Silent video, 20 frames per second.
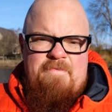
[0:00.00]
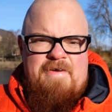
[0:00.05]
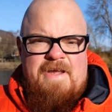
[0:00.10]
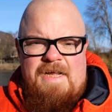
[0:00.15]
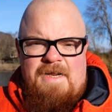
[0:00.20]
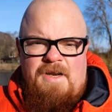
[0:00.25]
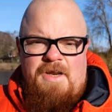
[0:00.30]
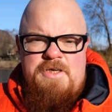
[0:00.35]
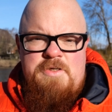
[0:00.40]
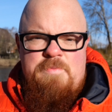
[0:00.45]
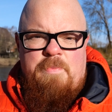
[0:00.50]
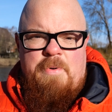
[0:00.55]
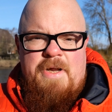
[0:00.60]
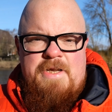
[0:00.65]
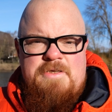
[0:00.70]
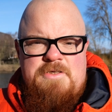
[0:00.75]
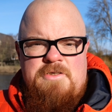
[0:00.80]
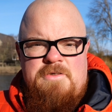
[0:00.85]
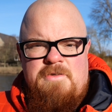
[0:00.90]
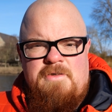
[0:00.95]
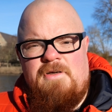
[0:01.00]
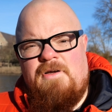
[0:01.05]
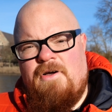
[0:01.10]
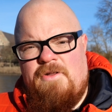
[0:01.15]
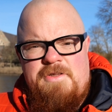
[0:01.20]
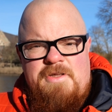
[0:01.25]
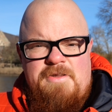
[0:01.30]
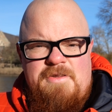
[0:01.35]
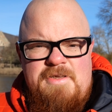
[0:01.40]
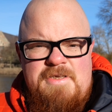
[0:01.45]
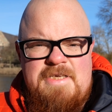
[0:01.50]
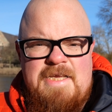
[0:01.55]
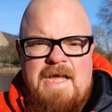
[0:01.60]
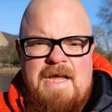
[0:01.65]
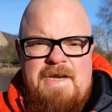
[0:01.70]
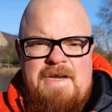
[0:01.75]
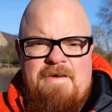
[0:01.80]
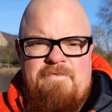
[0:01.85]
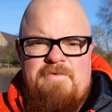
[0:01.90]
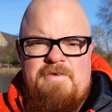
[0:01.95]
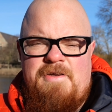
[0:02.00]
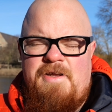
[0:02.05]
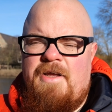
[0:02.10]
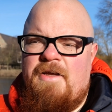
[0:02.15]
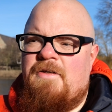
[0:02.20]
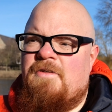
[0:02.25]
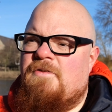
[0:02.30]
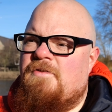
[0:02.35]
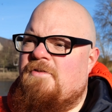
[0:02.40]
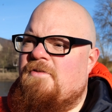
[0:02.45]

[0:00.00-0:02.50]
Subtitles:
have English Bridge on the other side, haven't you?